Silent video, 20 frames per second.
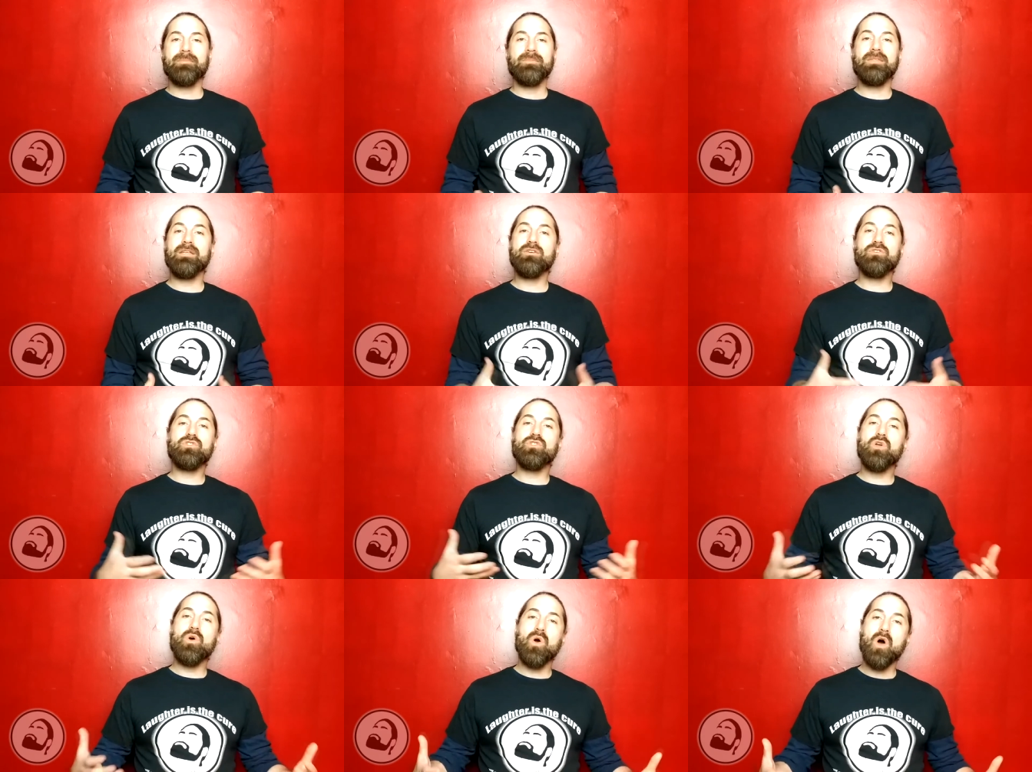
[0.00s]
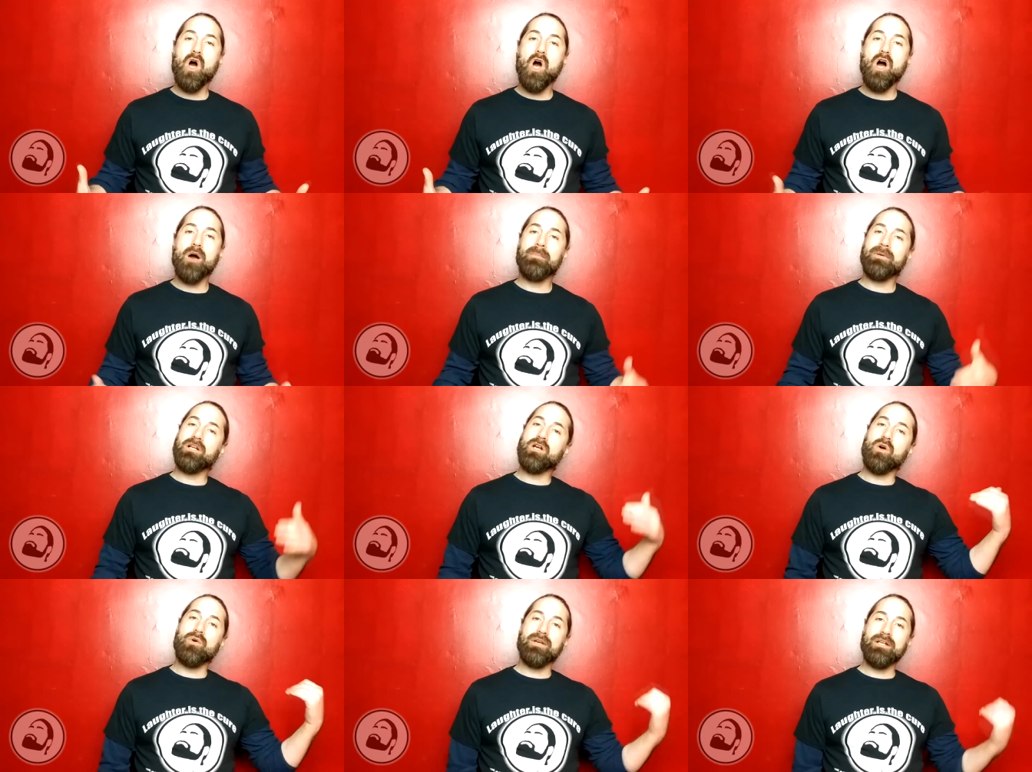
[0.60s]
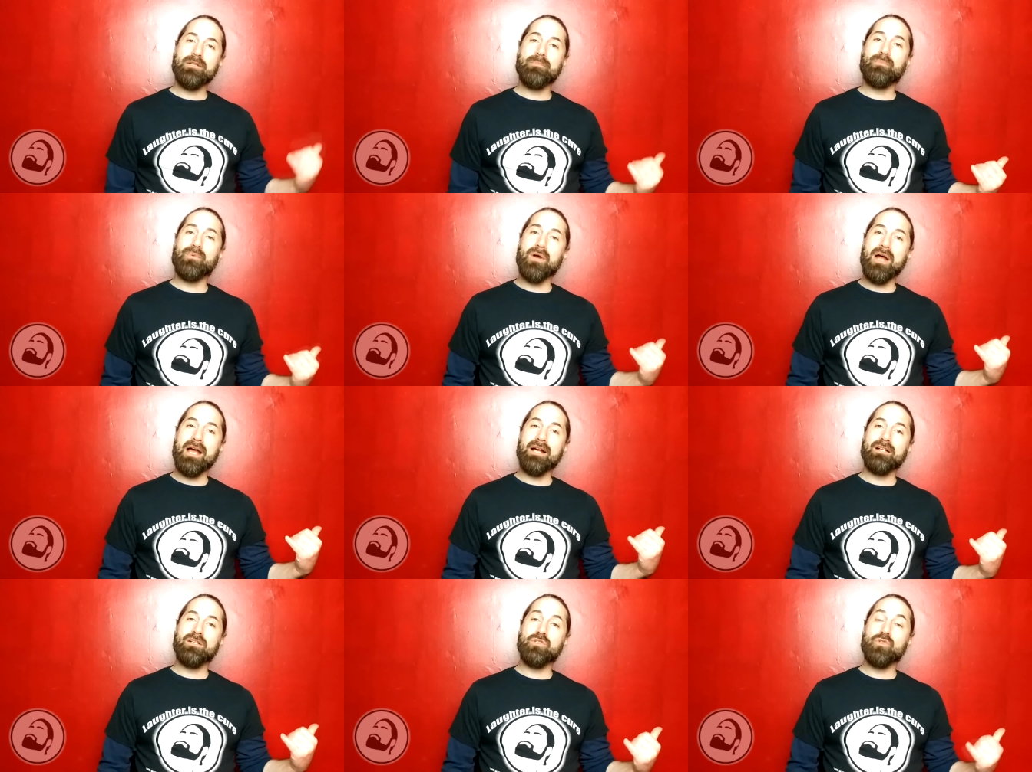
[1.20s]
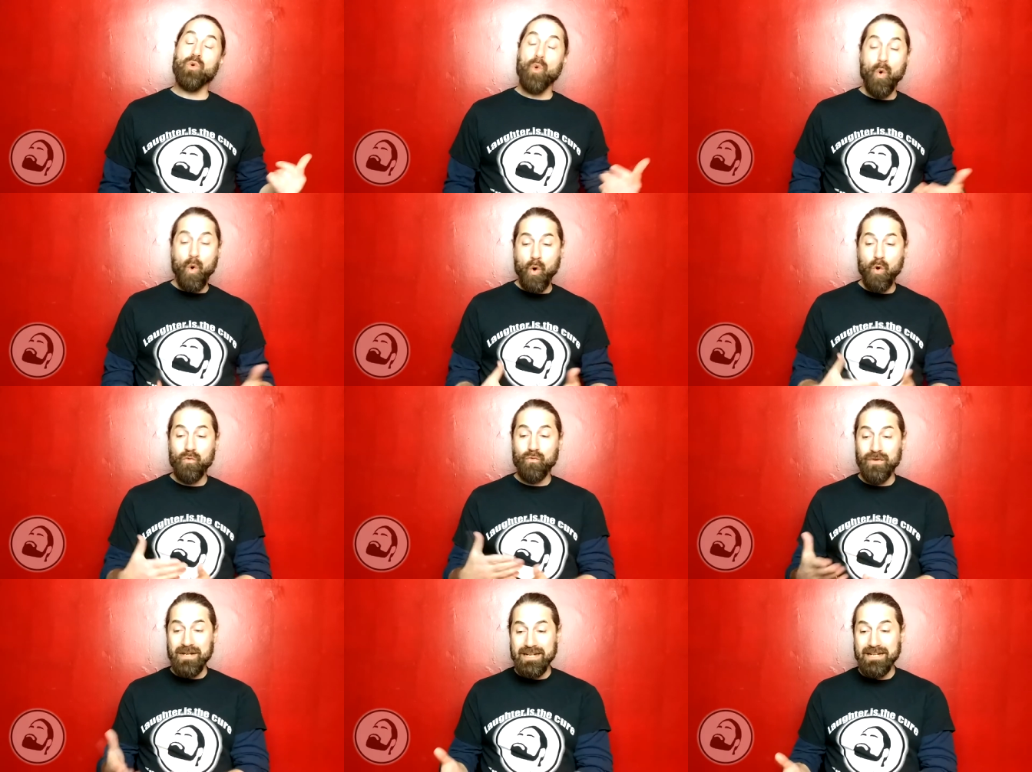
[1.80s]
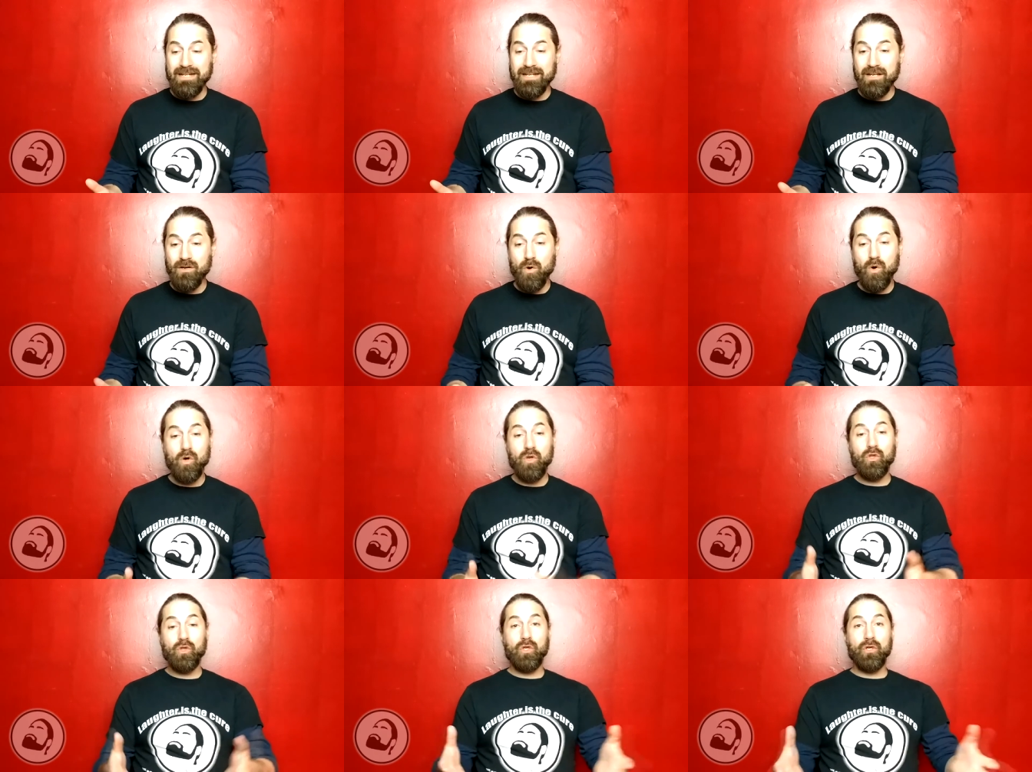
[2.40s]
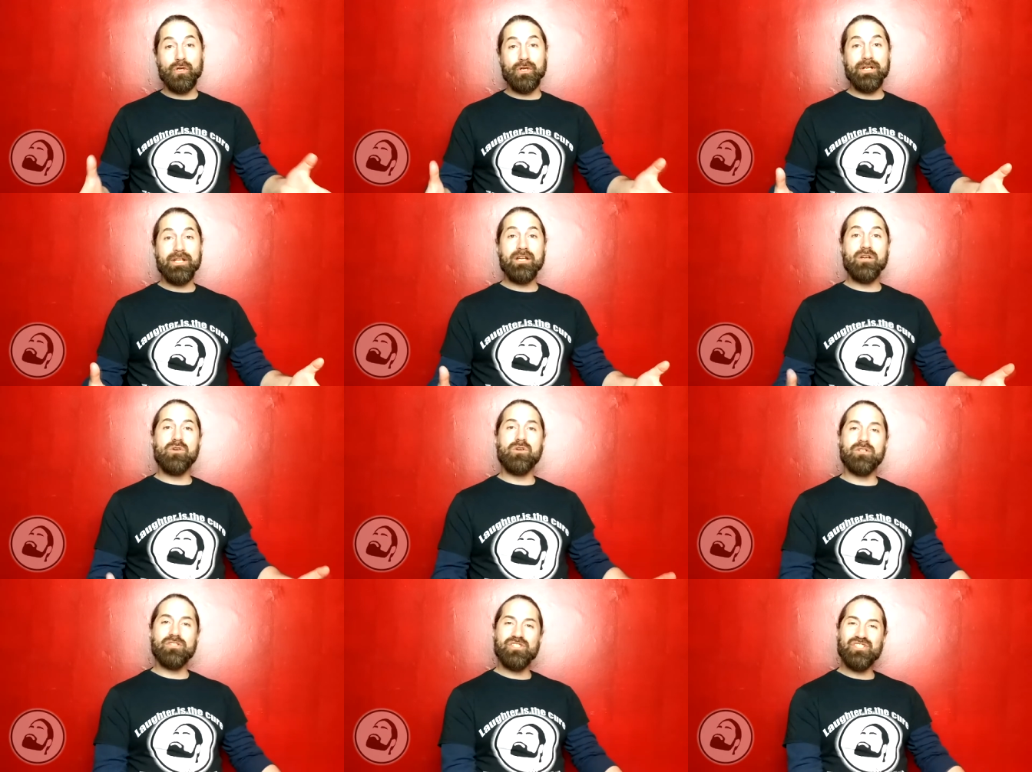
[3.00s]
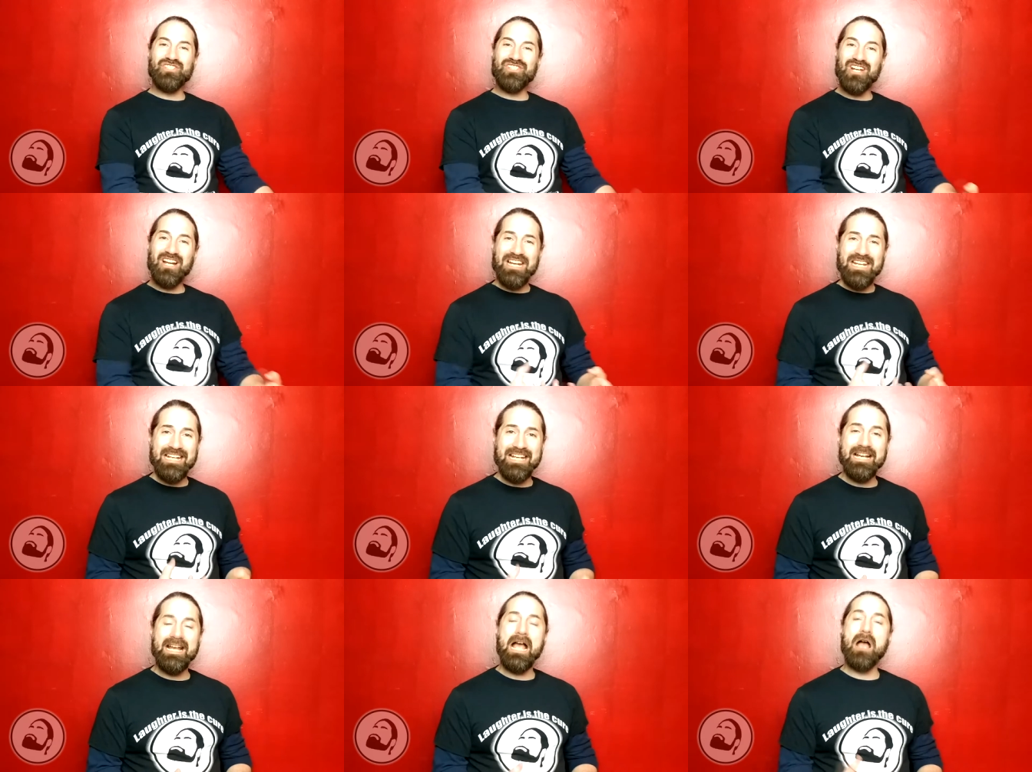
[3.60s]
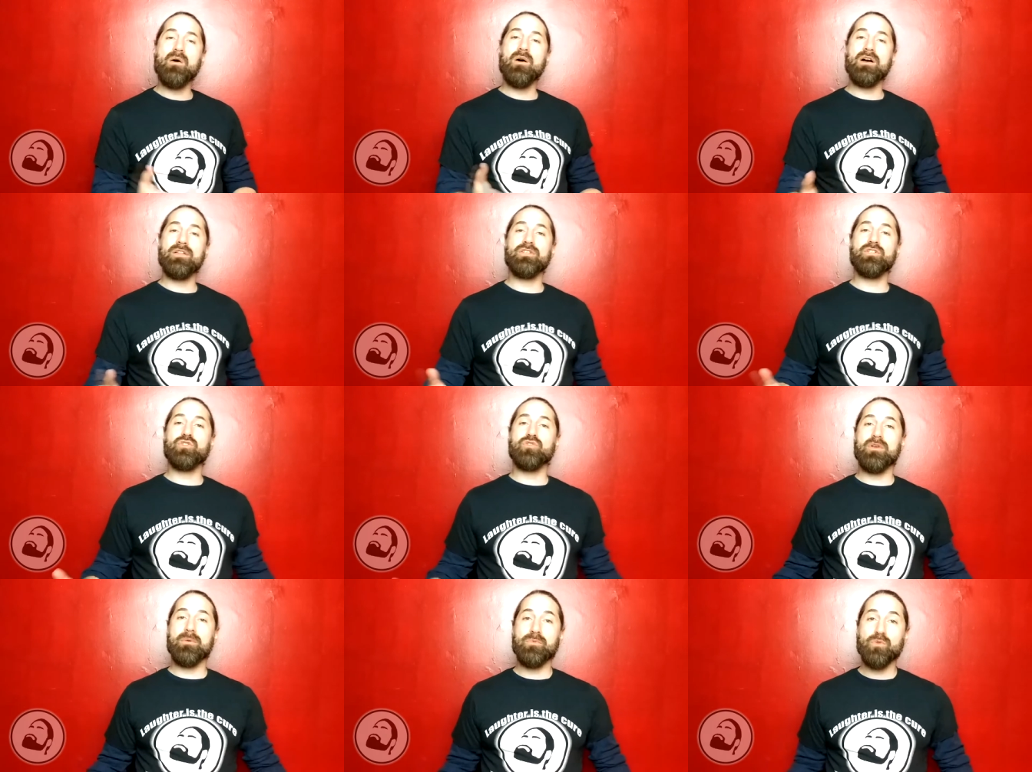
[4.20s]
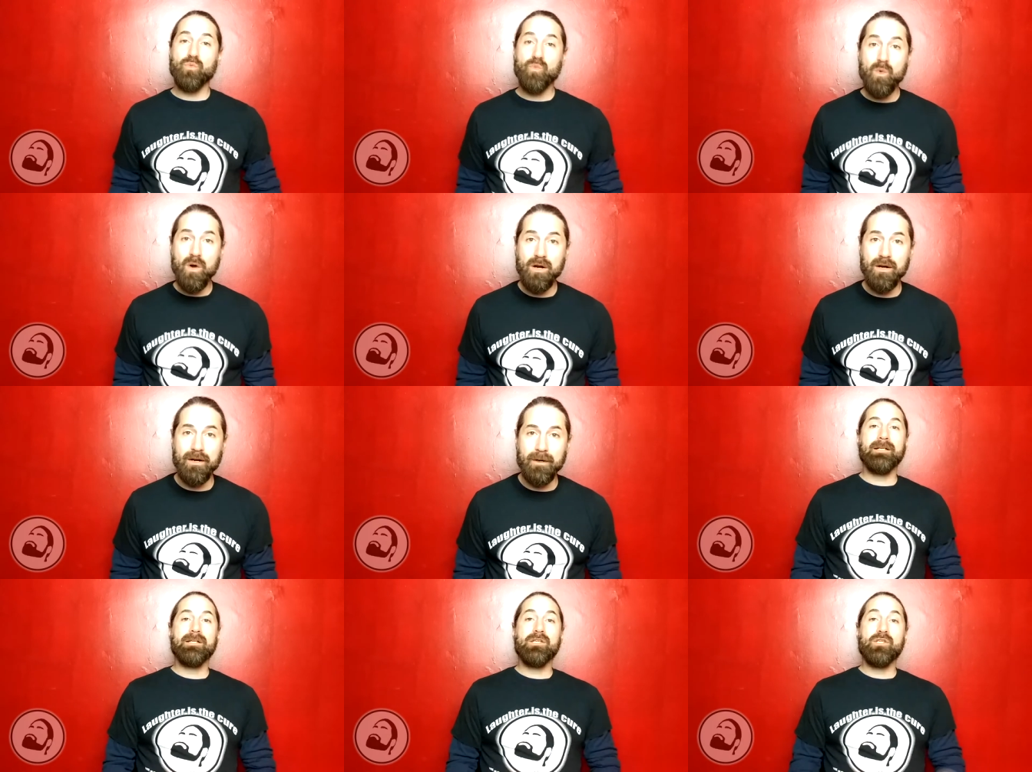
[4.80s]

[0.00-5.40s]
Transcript: there's no harm in going to practice or reading or learning or studying how other scripts work.